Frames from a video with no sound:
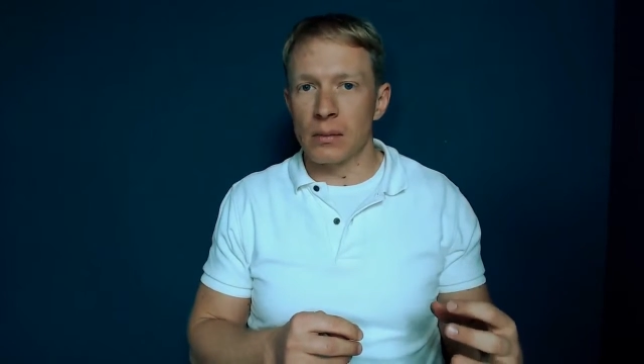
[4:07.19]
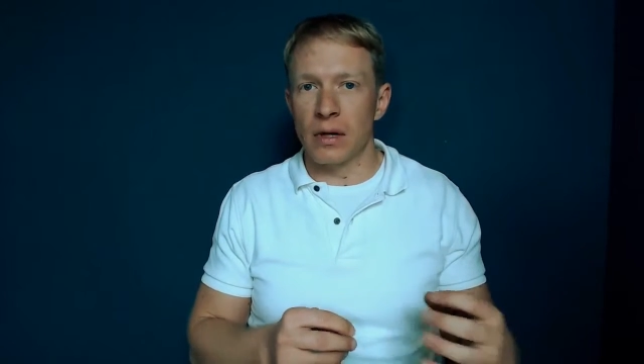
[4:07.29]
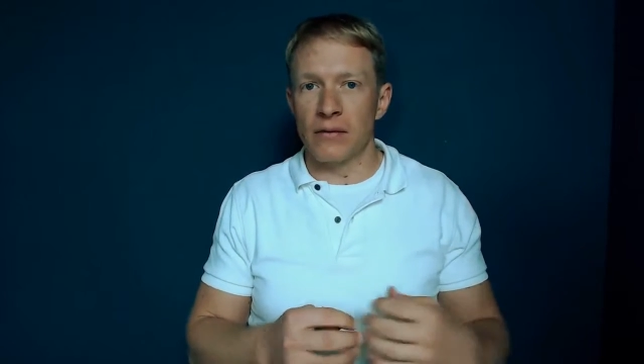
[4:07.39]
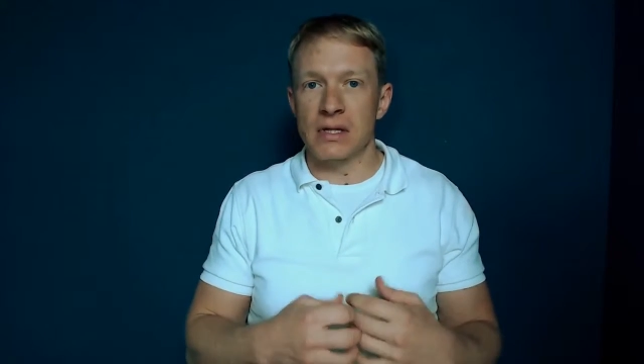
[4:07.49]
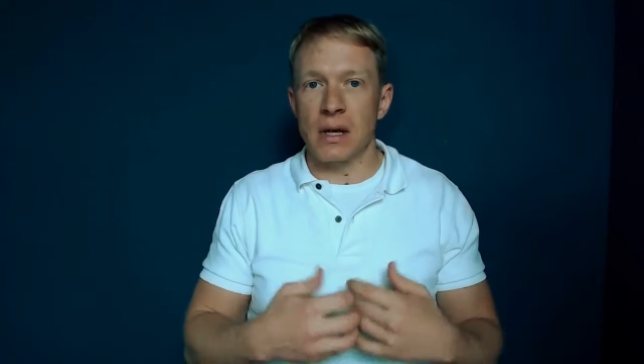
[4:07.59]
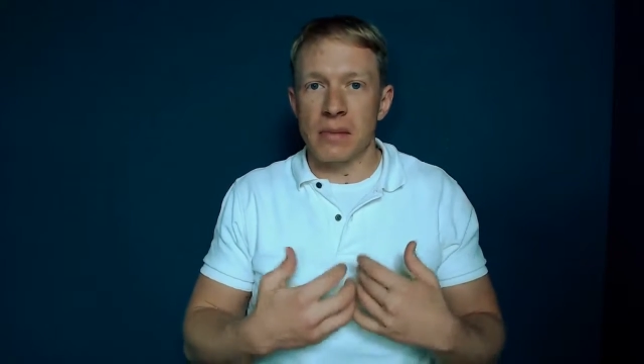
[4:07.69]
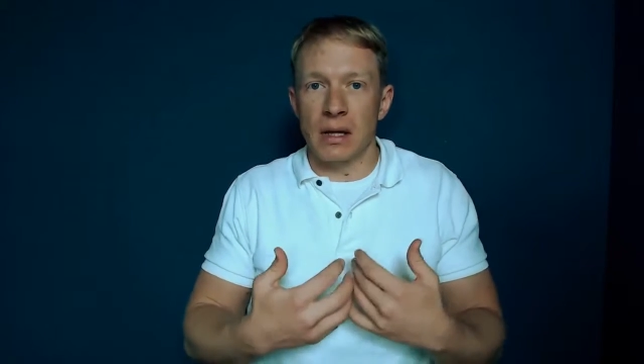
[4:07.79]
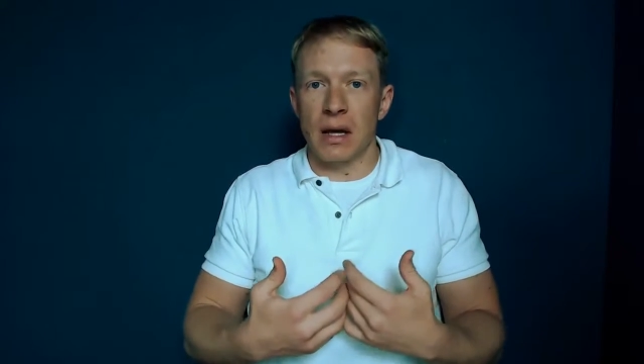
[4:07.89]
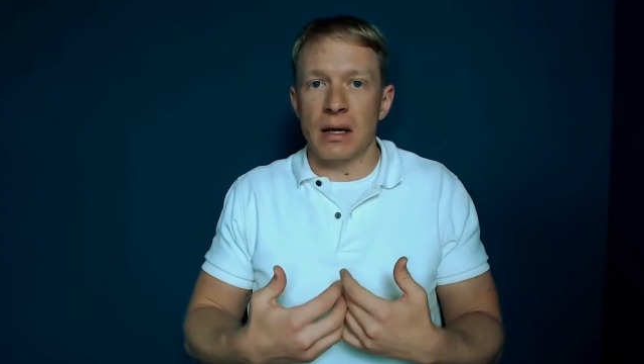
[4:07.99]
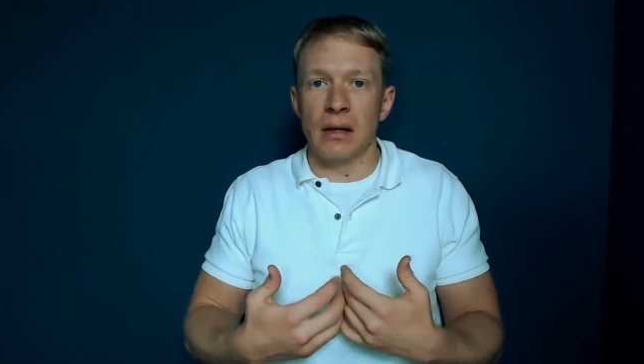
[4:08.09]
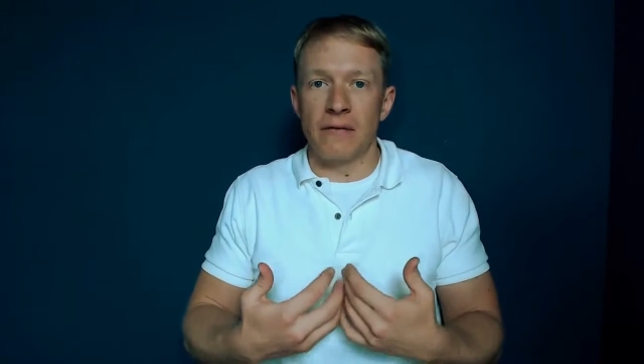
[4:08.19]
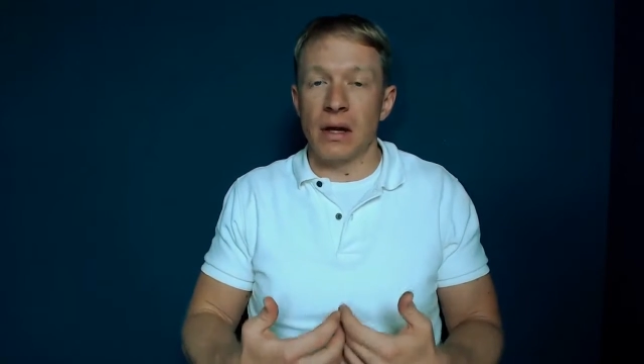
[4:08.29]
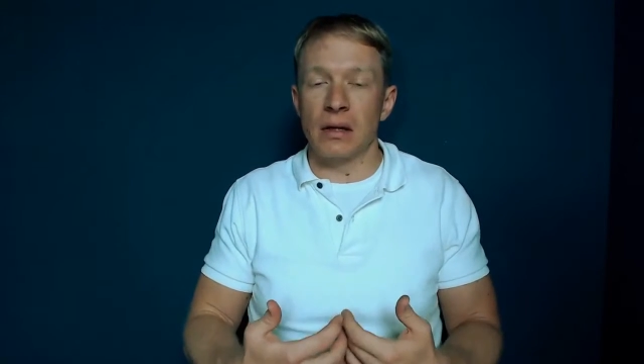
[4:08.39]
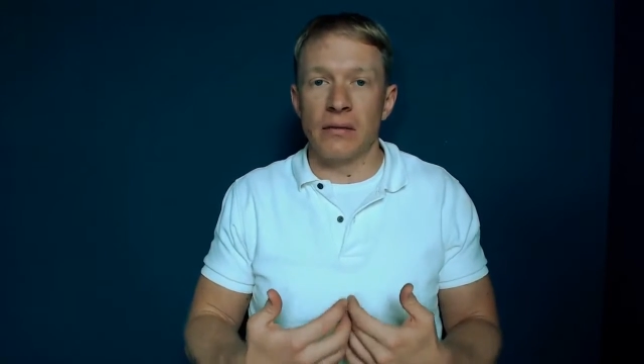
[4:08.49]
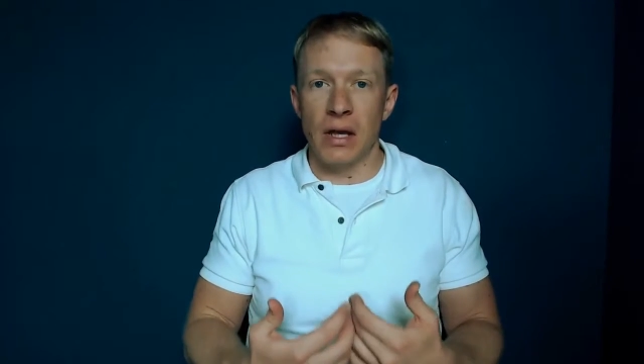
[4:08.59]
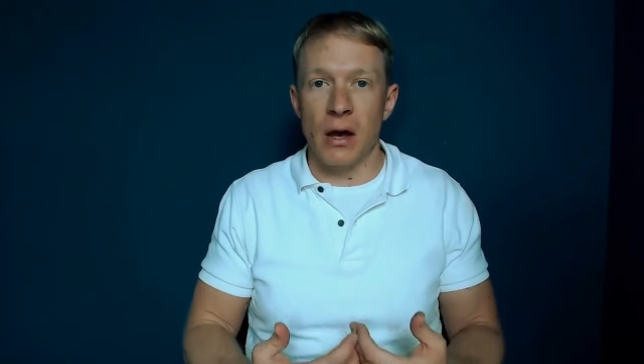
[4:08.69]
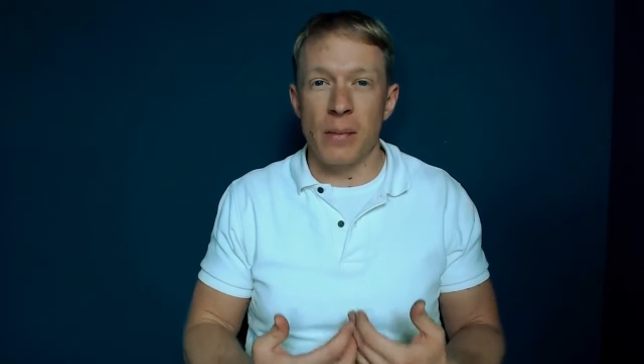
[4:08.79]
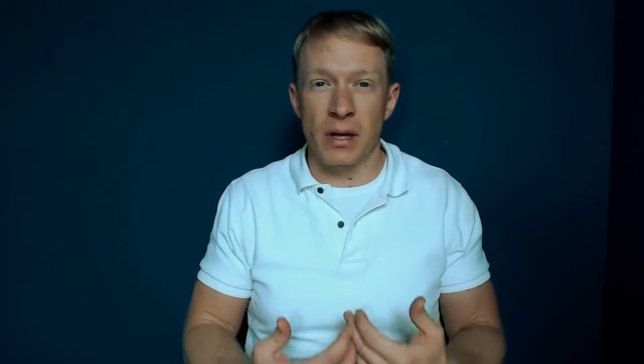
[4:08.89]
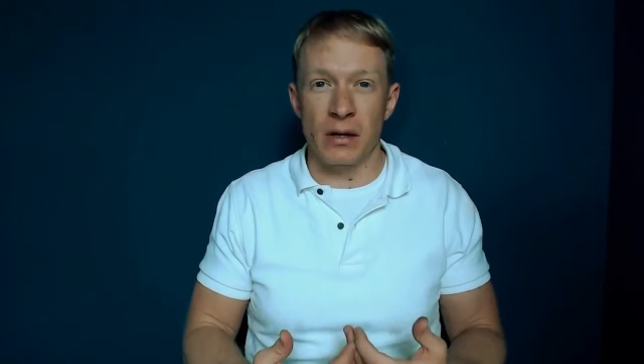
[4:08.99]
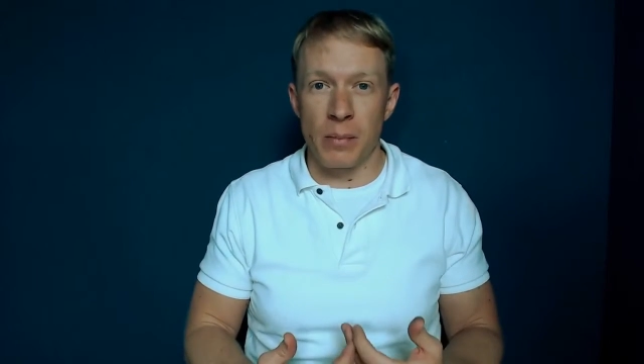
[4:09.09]
But if it's something that can effectively help
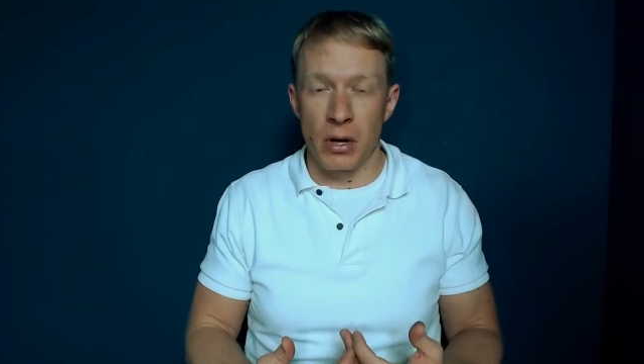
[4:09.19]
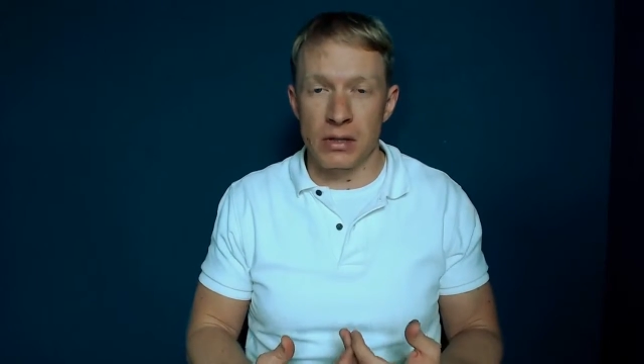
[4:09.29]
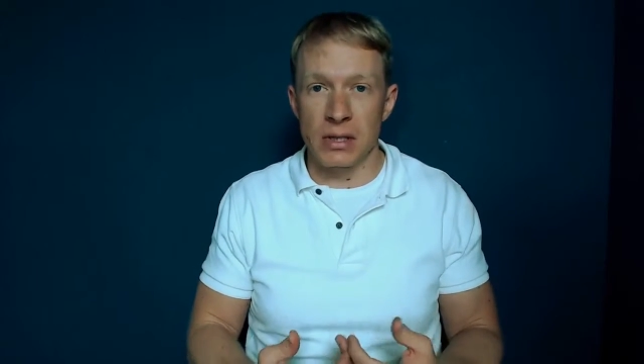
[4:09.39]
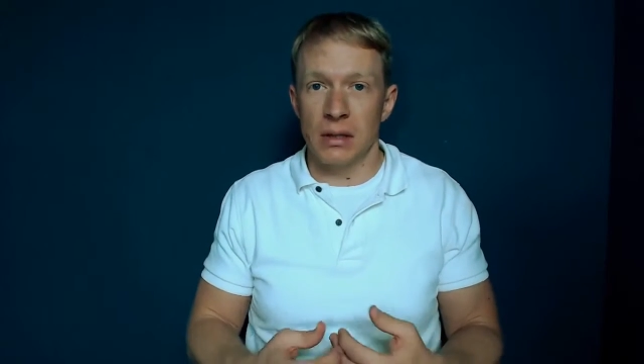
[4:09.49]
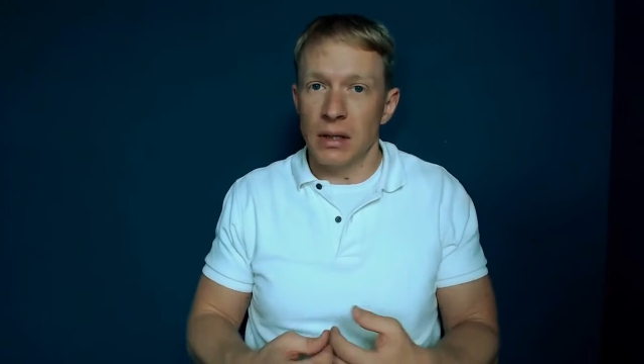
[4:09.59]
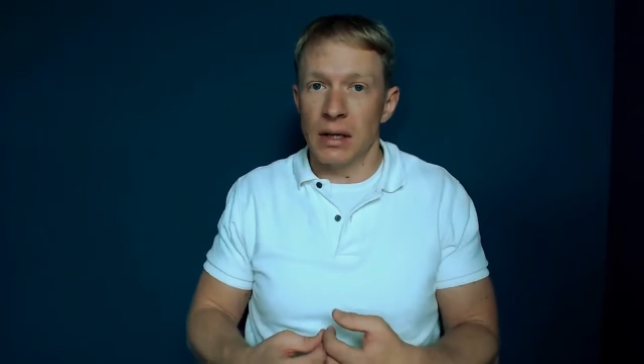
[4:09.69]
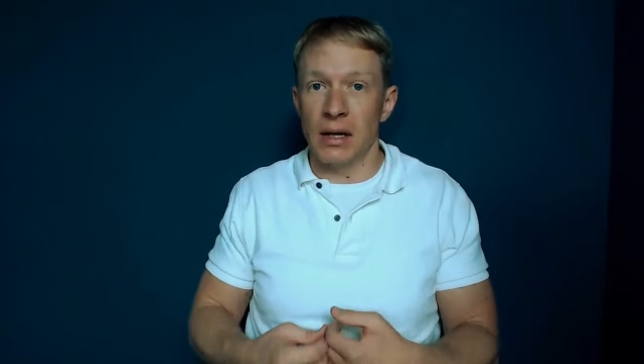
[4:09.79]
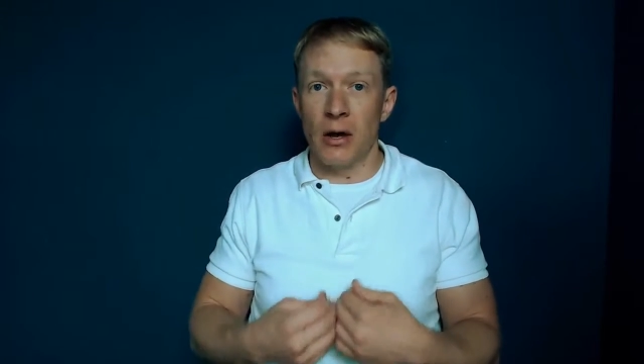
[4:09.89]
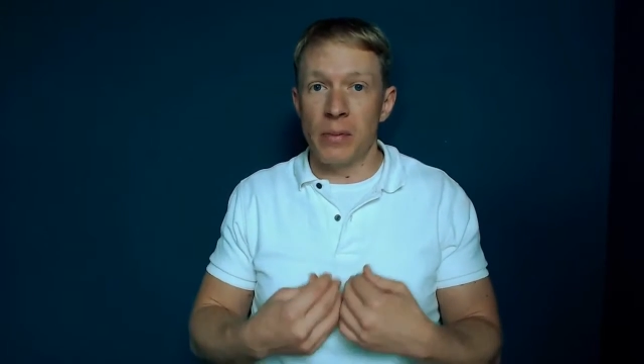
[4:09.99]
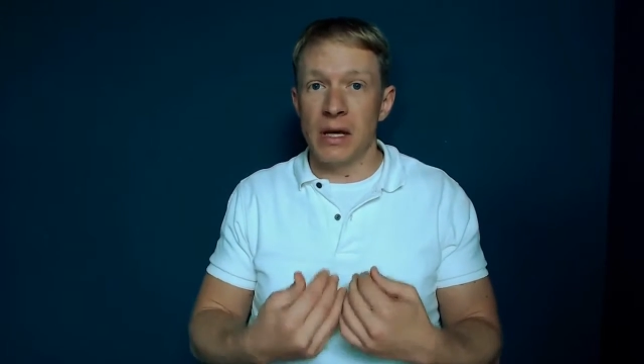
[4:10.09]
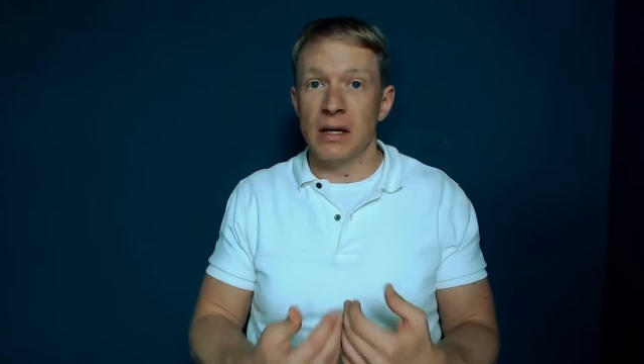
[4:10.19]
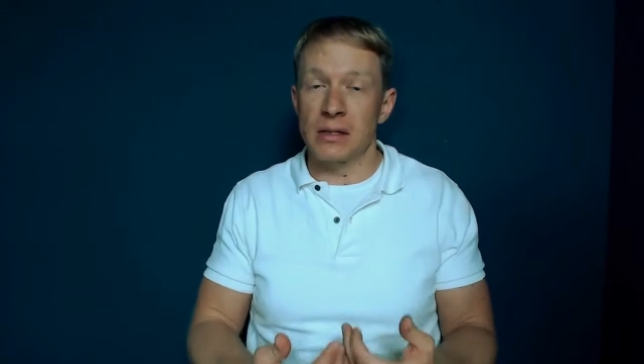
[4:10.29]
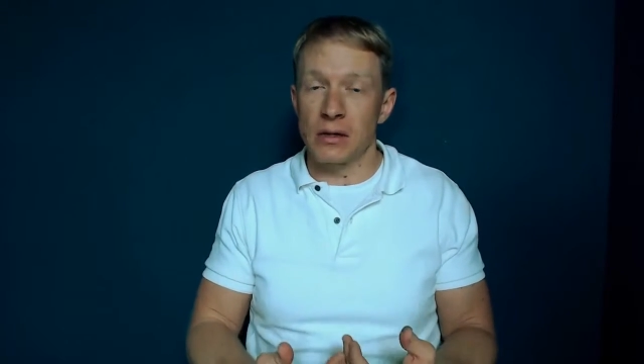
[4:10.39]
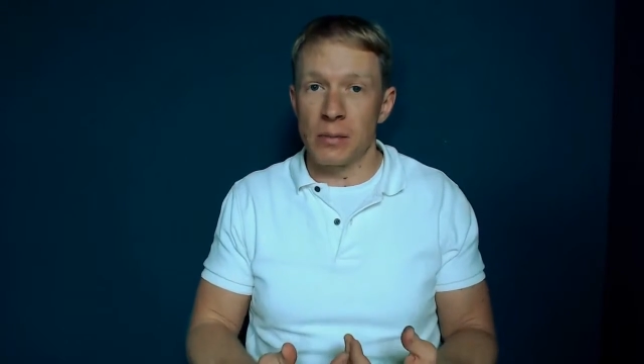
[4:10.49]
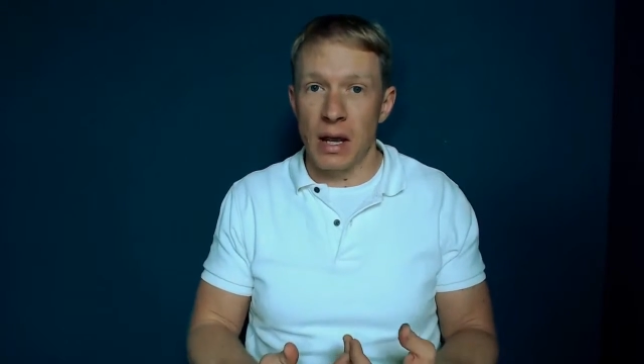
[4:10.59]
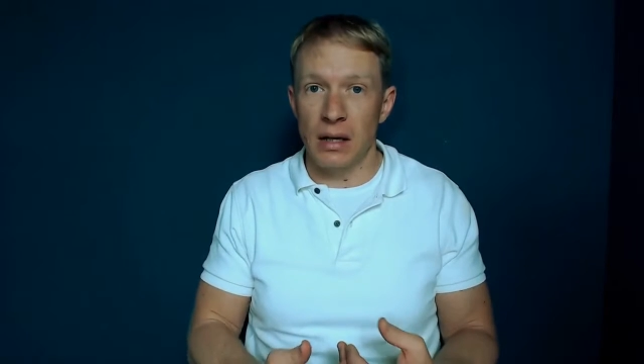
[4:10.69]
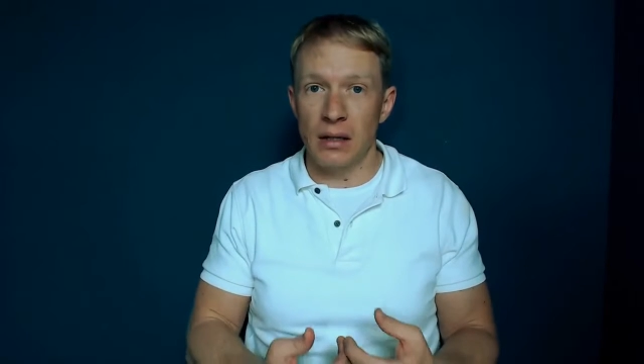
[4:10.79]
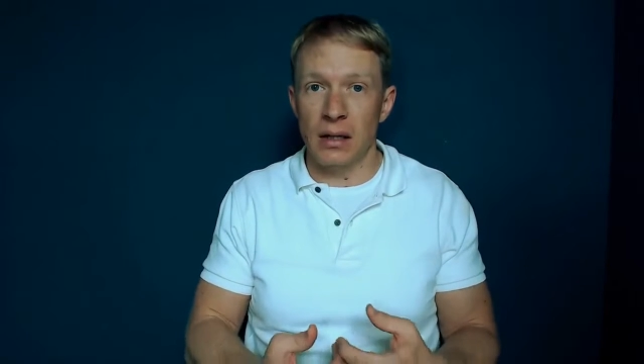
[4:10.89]
another person, it can help ease their pain.